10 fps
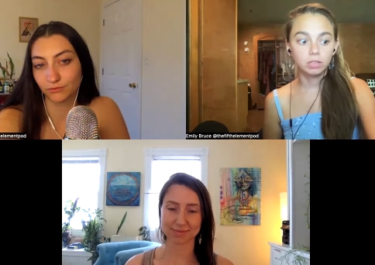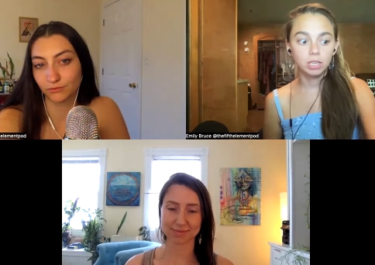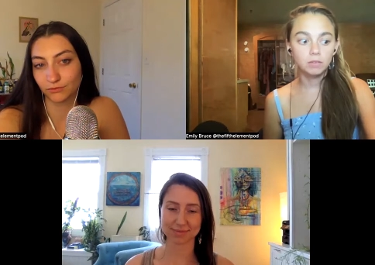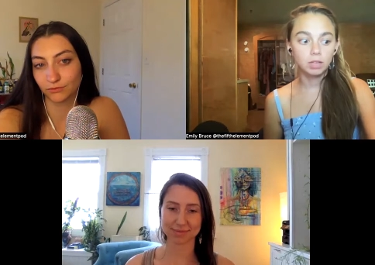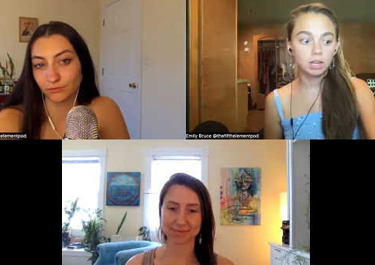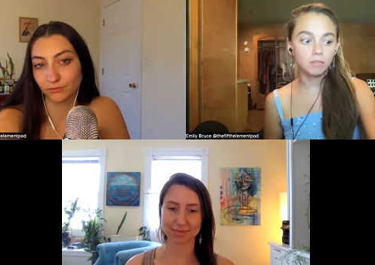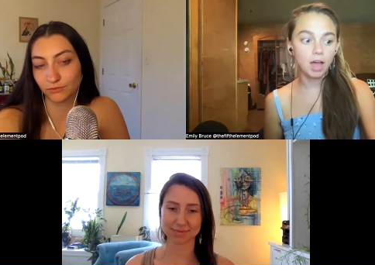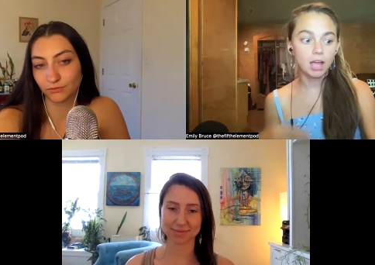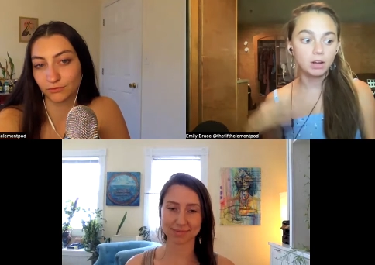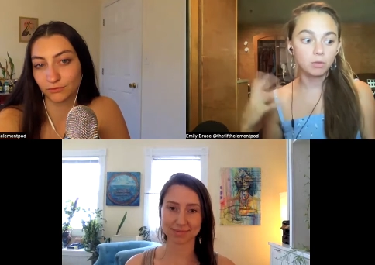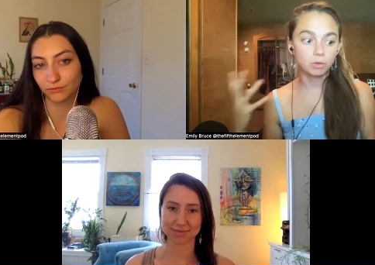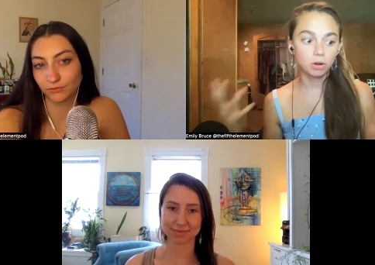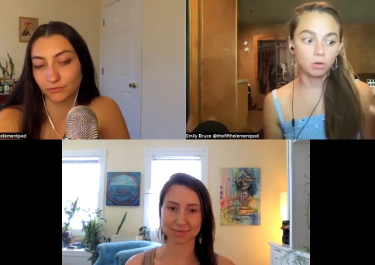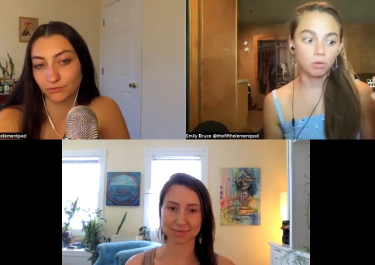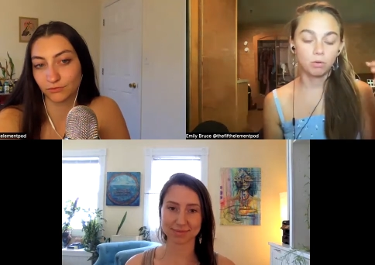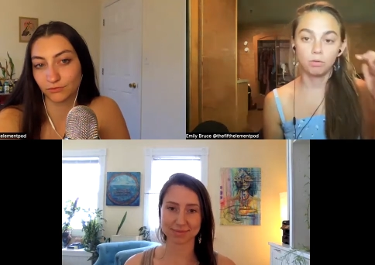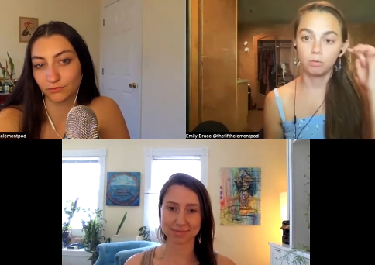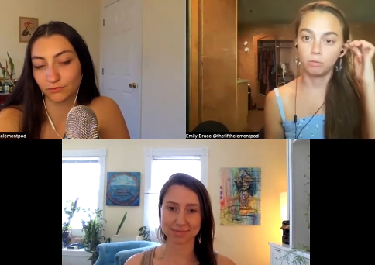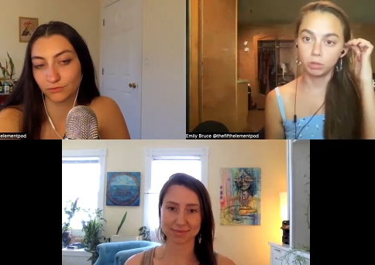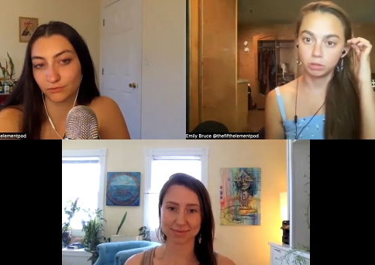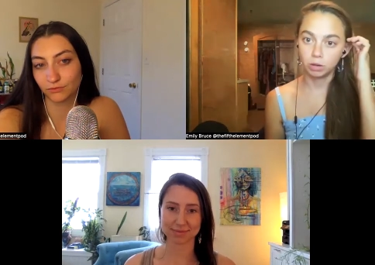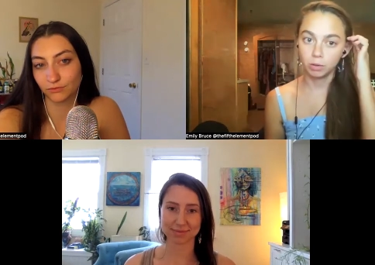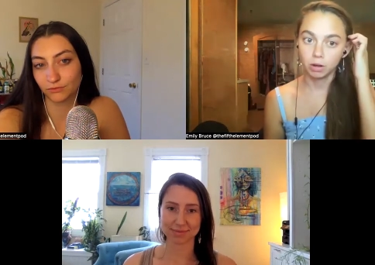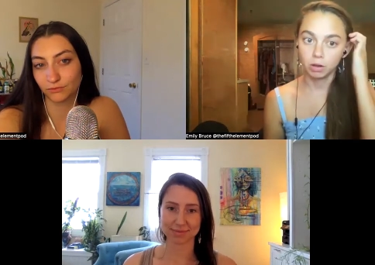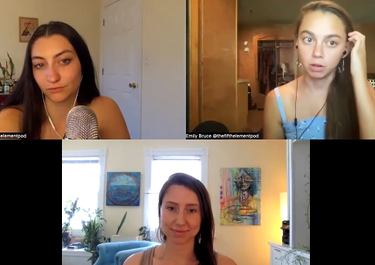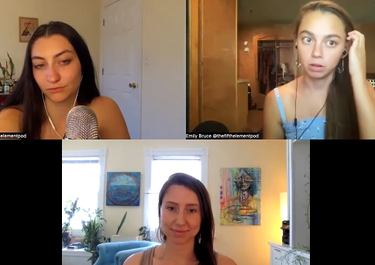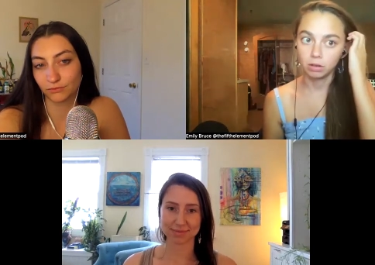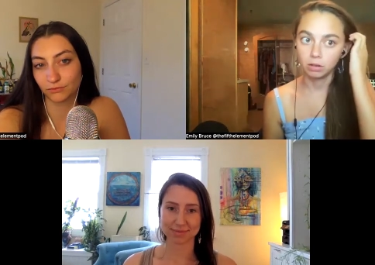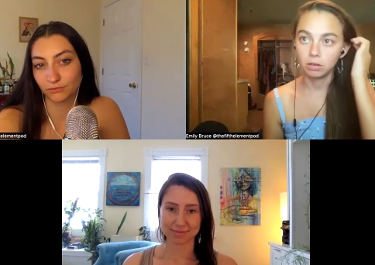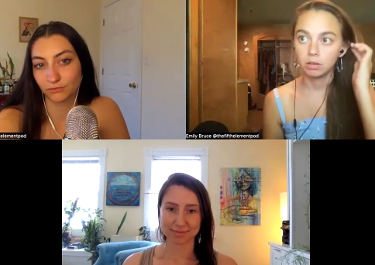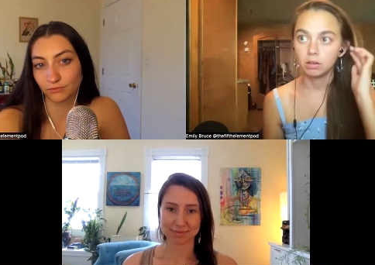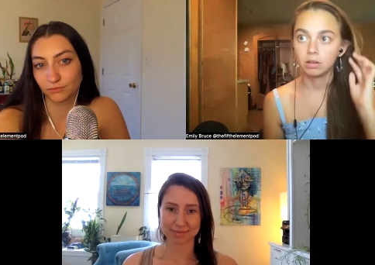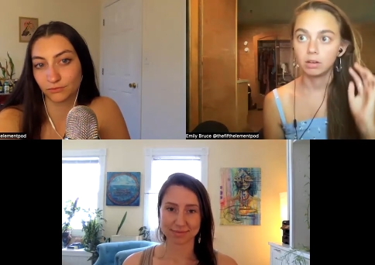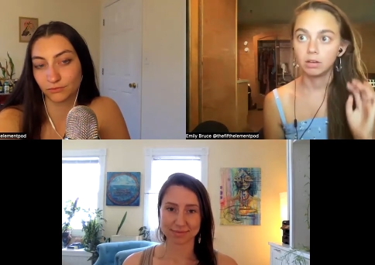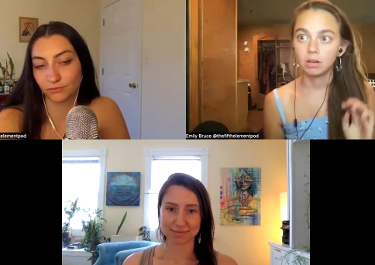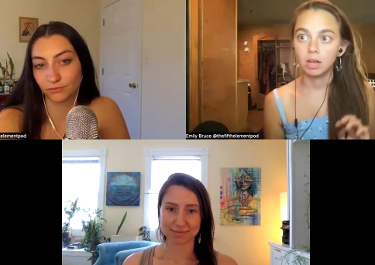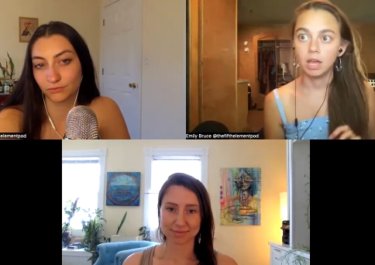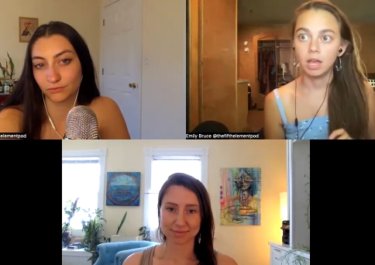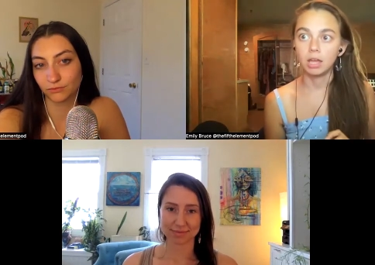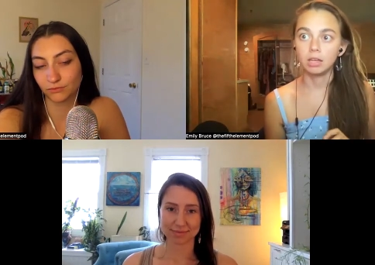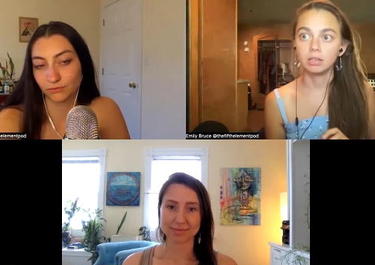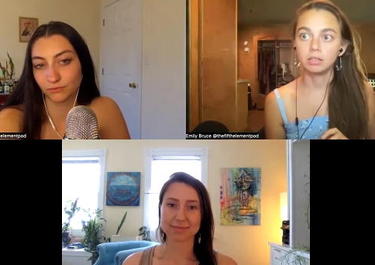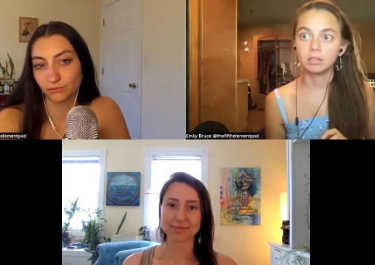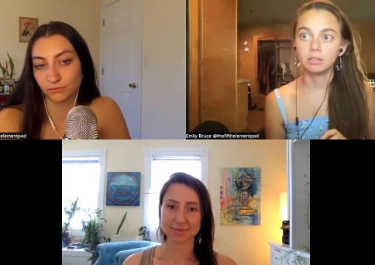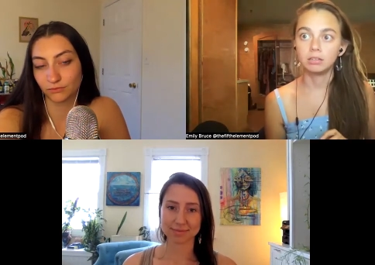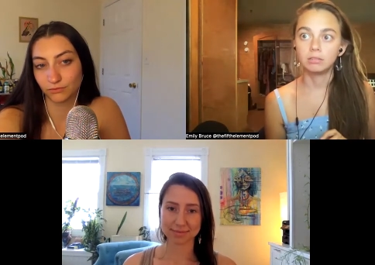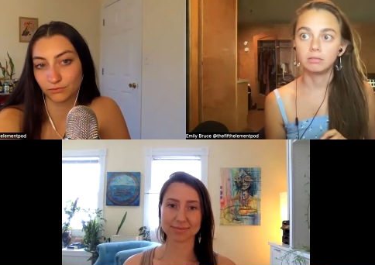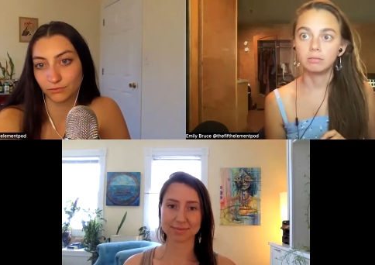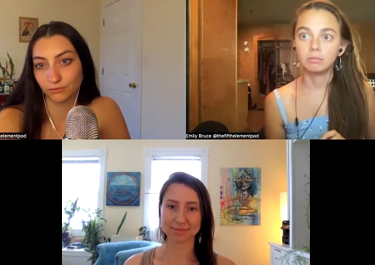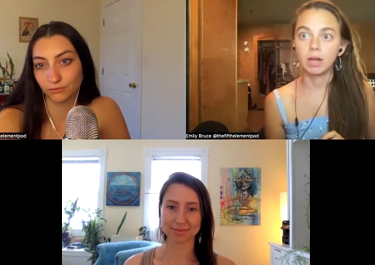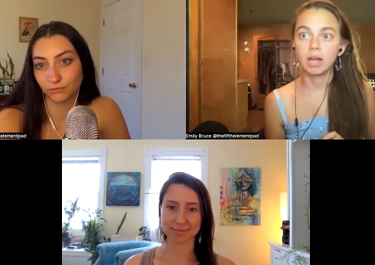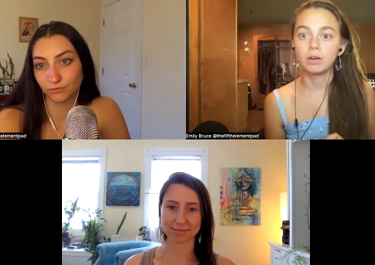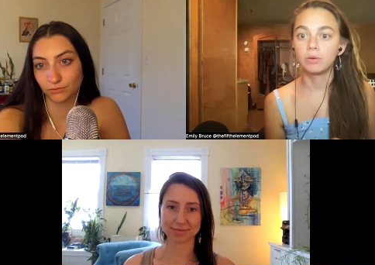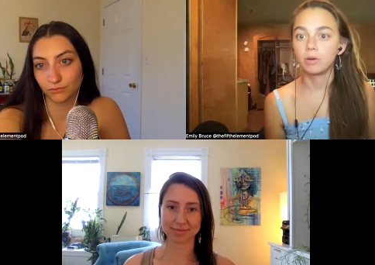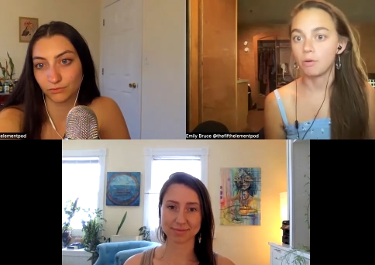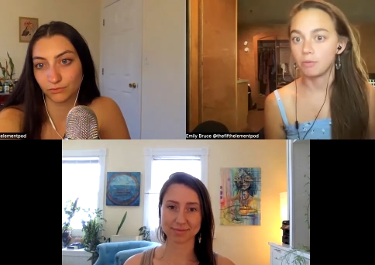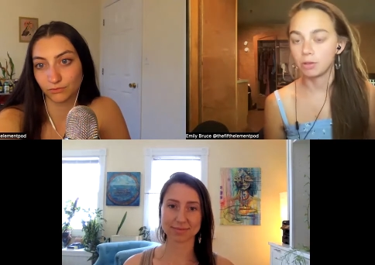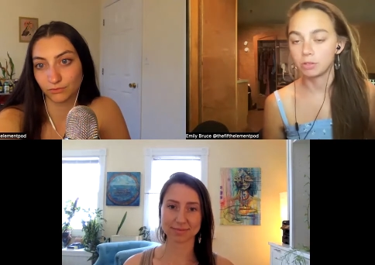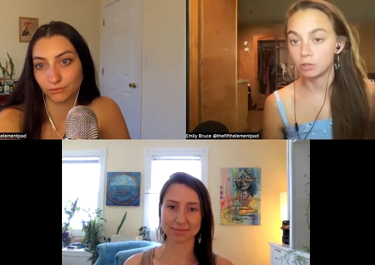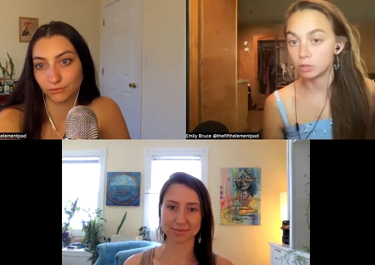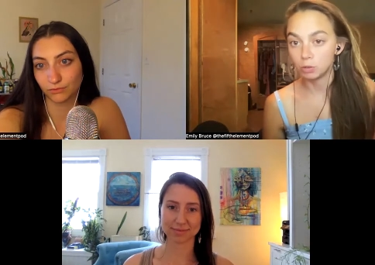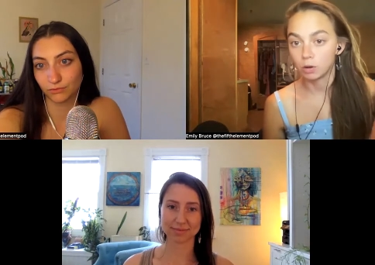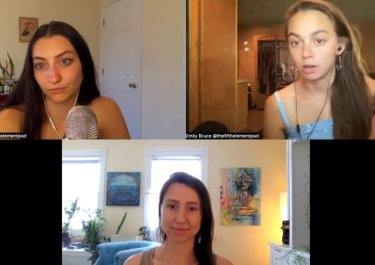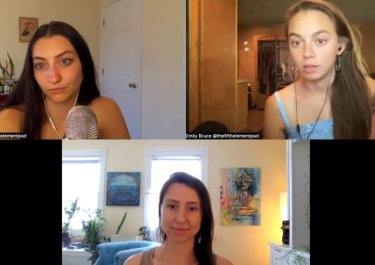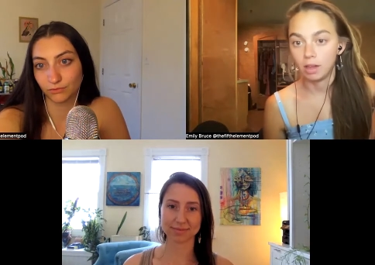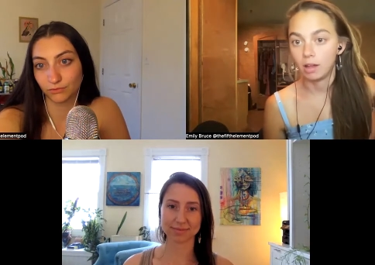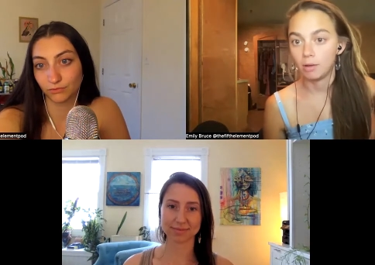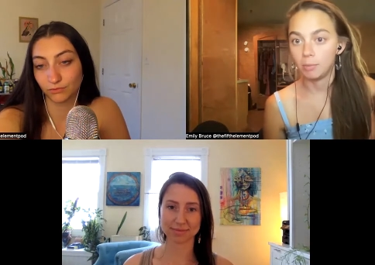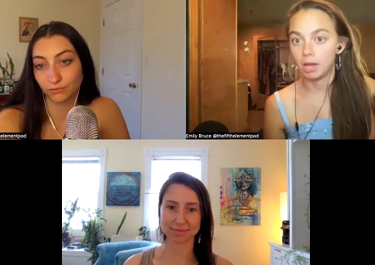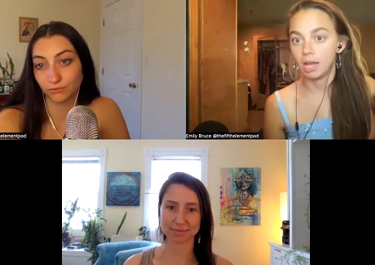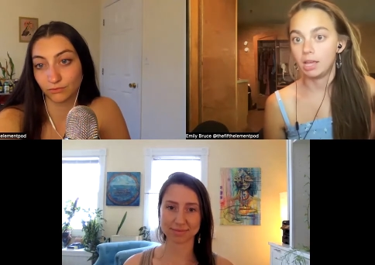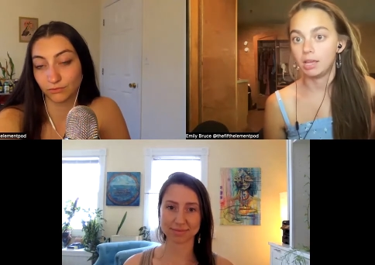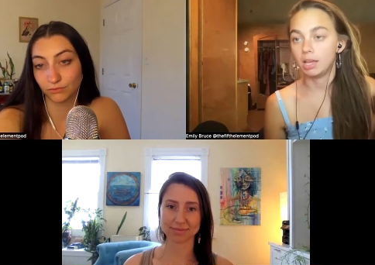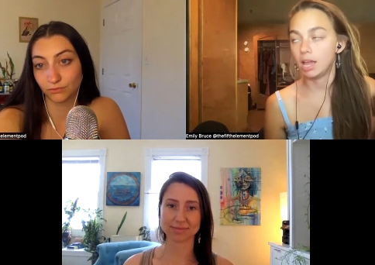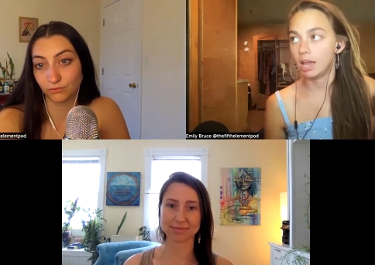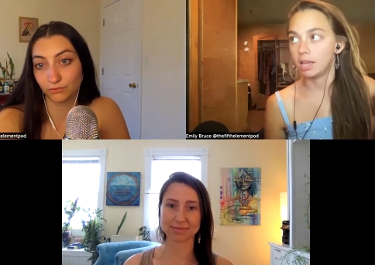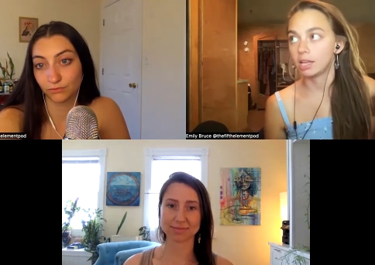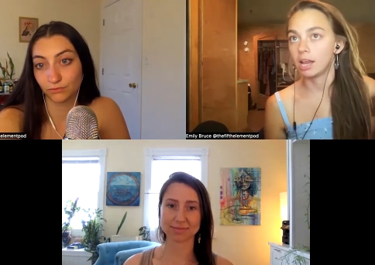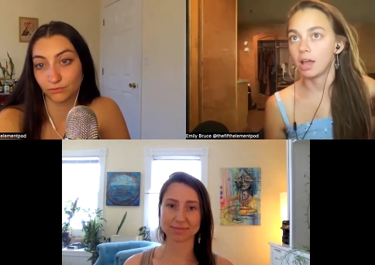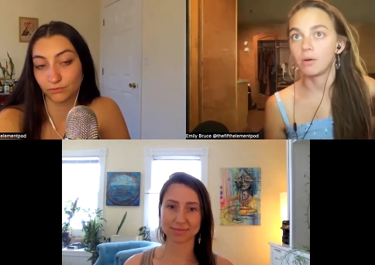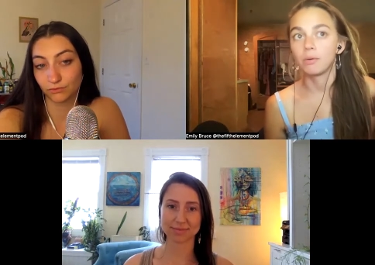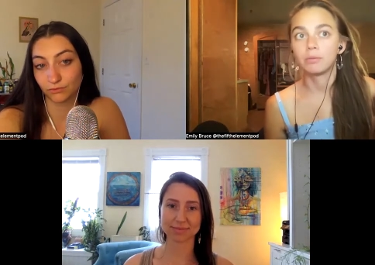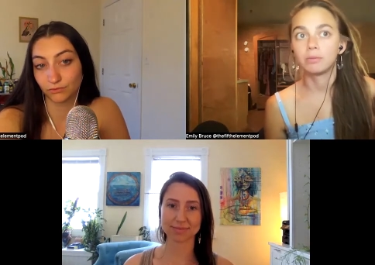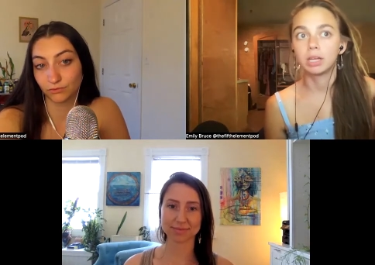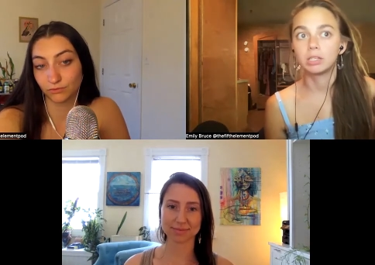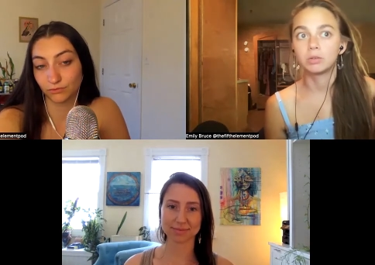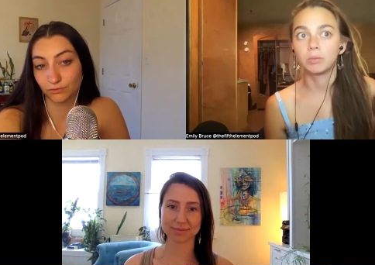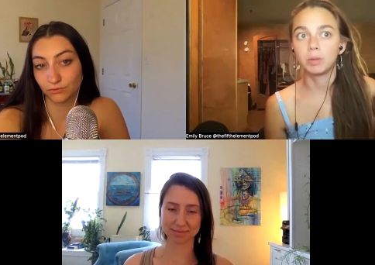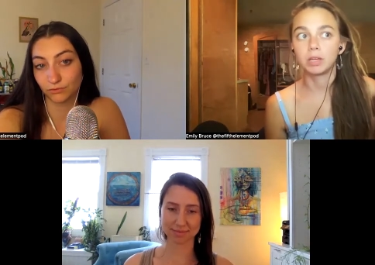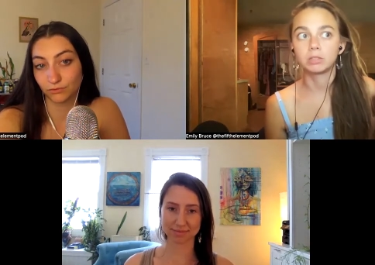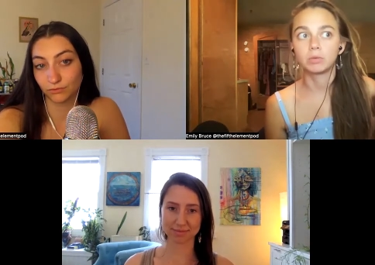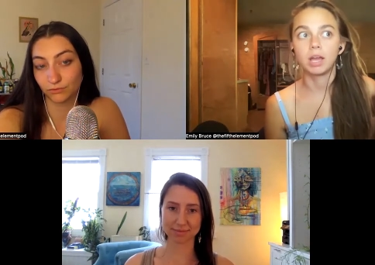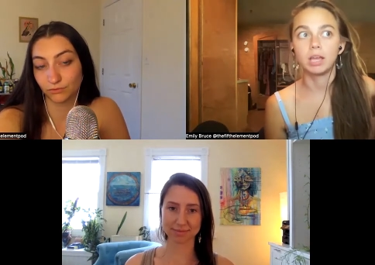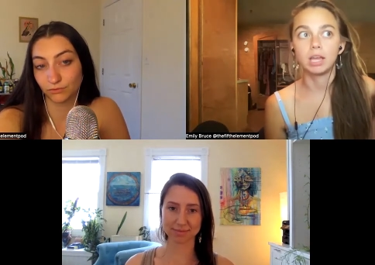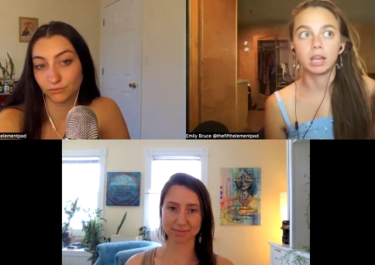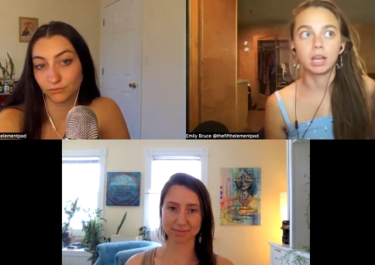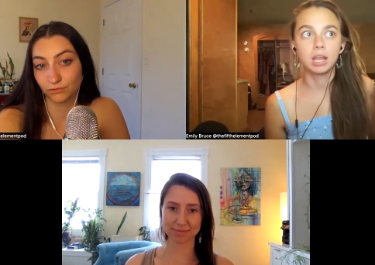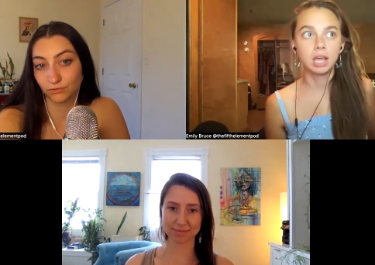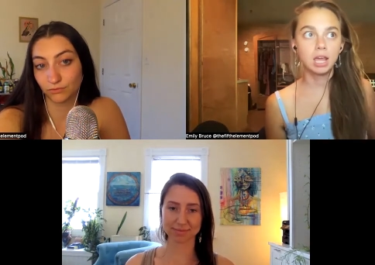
Speaker 1: even if I don't know what's going on and I don't know if there's a story there, but I I can now get to a place where I can,